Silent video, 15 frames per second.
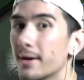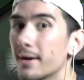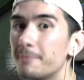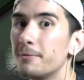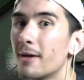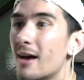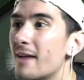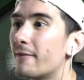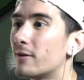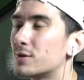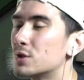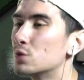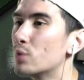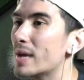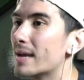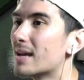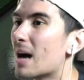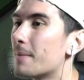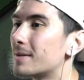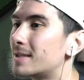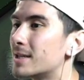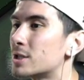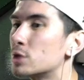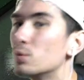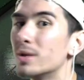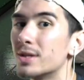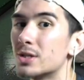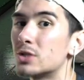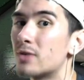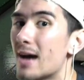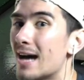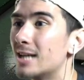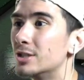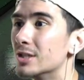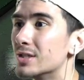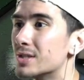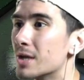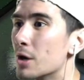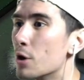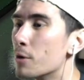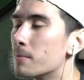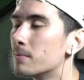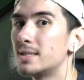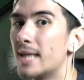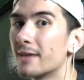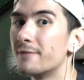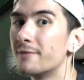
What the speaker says: gonna play versus weak competition with a strategy, so take